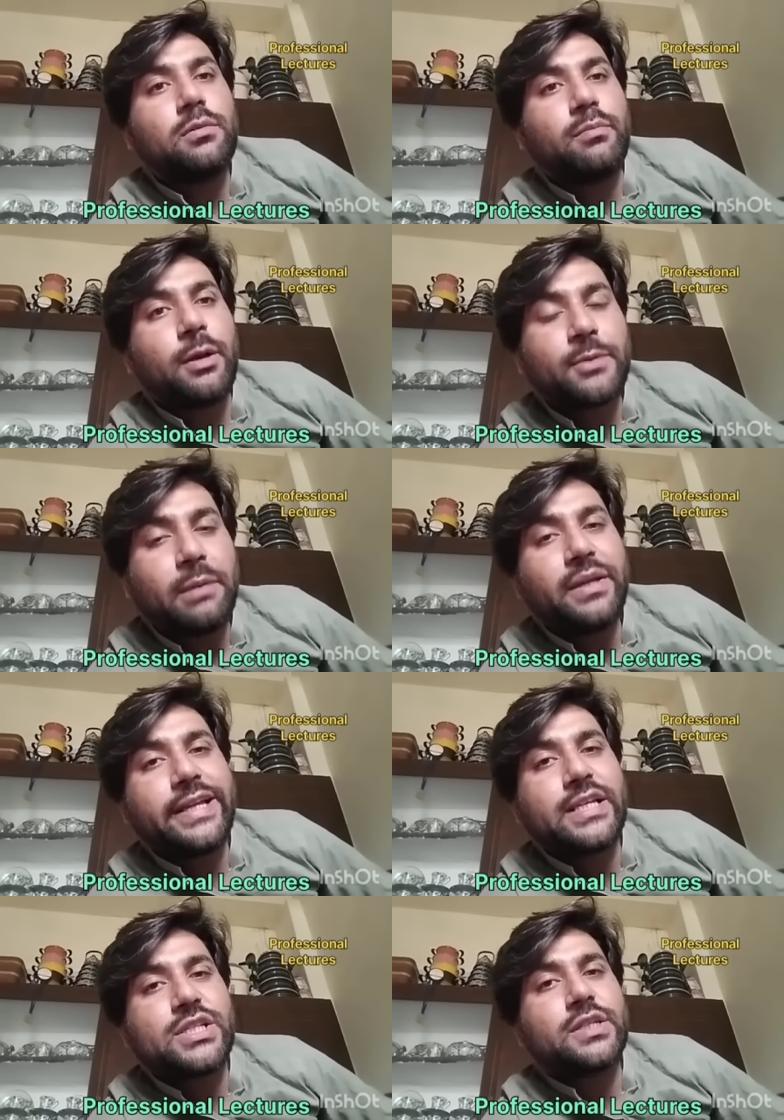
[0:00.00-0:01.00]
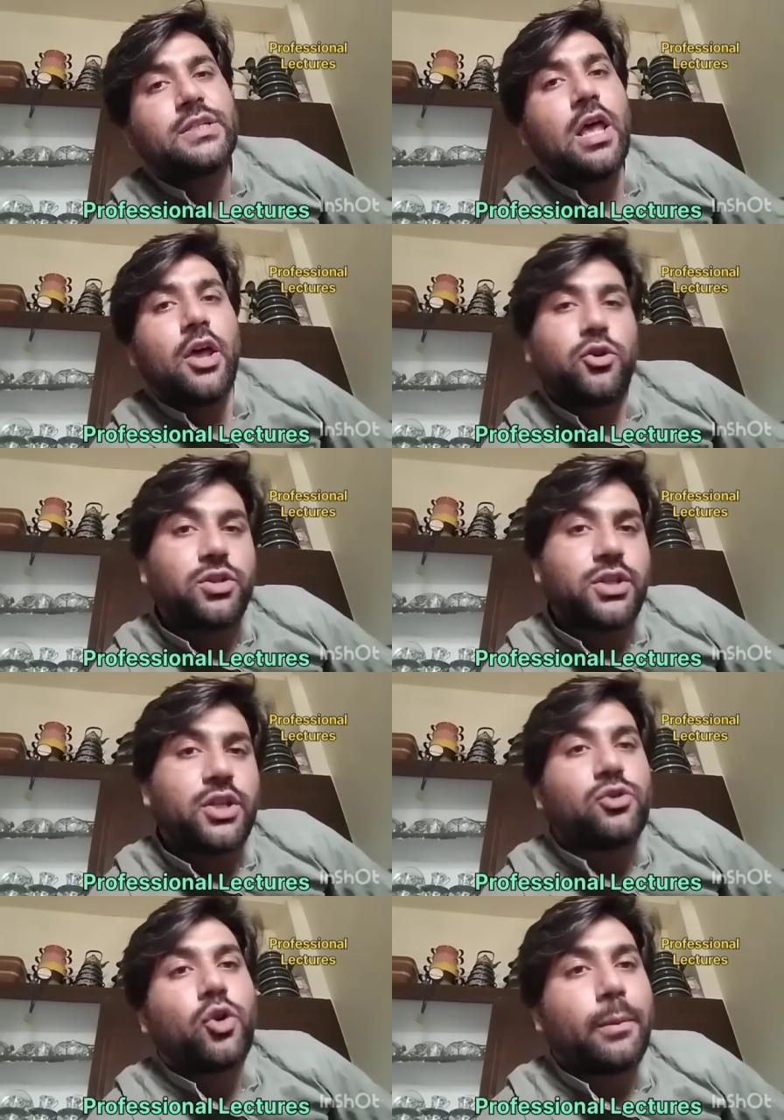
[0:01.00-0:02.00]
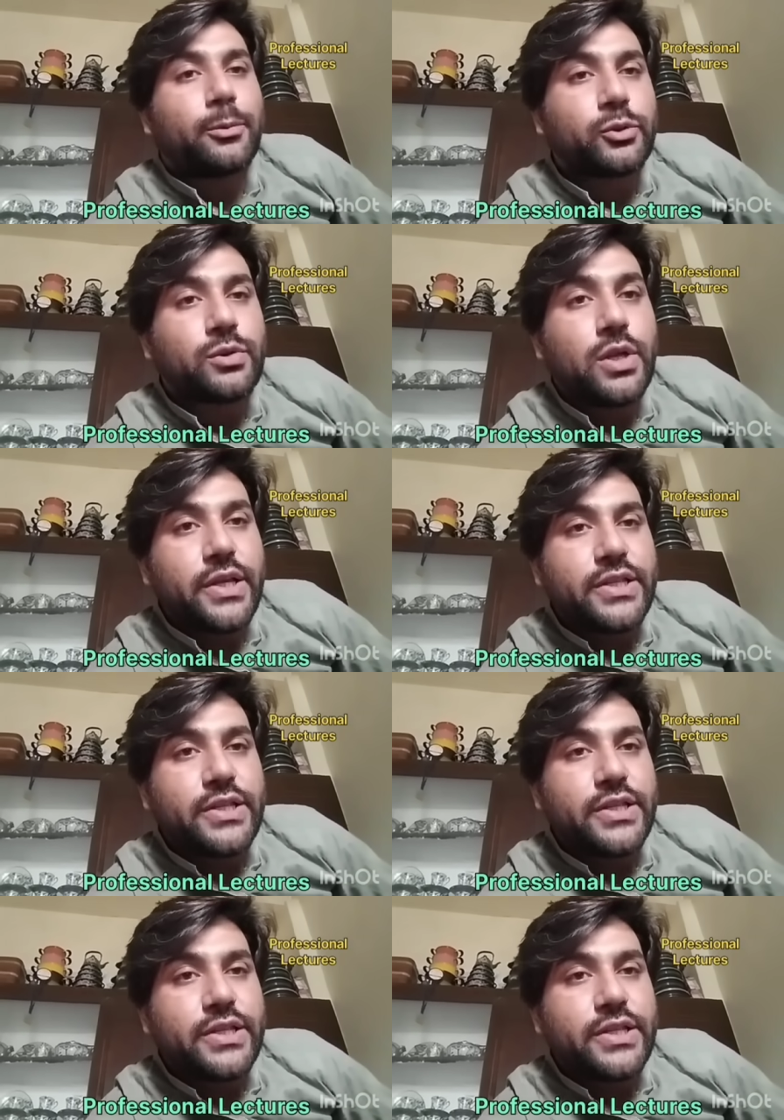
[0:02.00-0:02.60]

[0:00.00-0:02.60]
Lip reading: my upcoming lecture, you have to